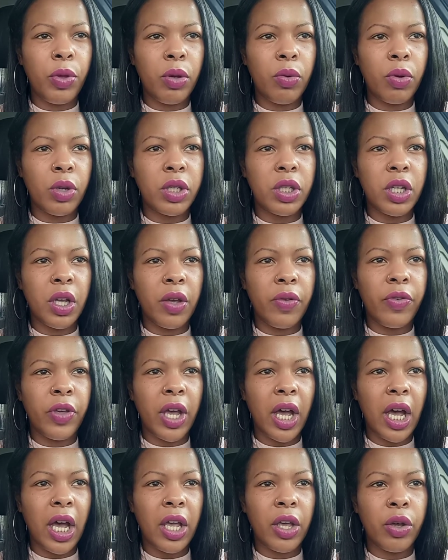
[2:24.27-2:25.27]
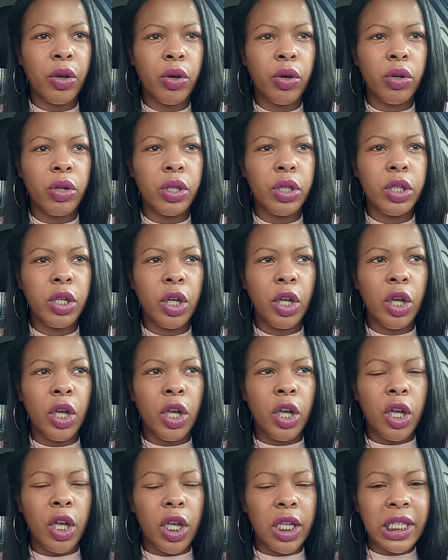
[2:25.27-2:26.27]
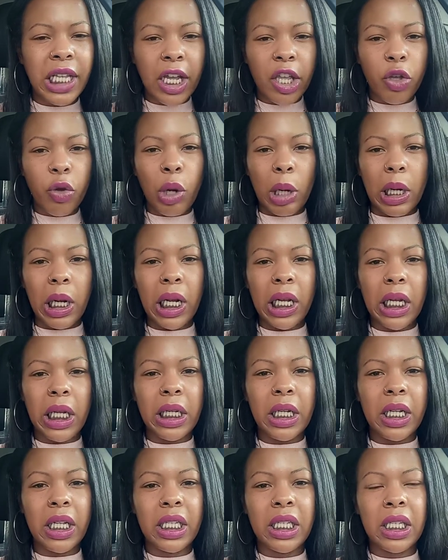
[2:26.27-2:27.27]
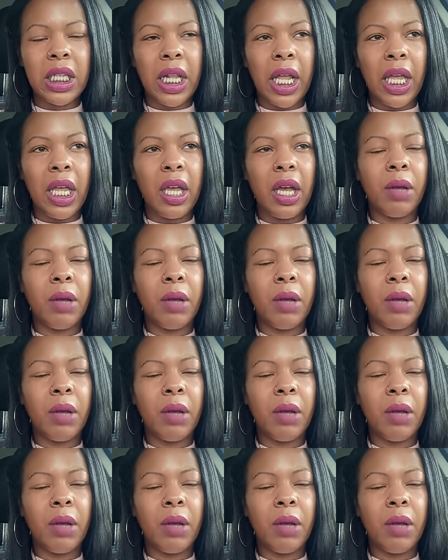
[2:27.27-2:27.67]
you or serve your higher good, it's like you're cleaning a slate.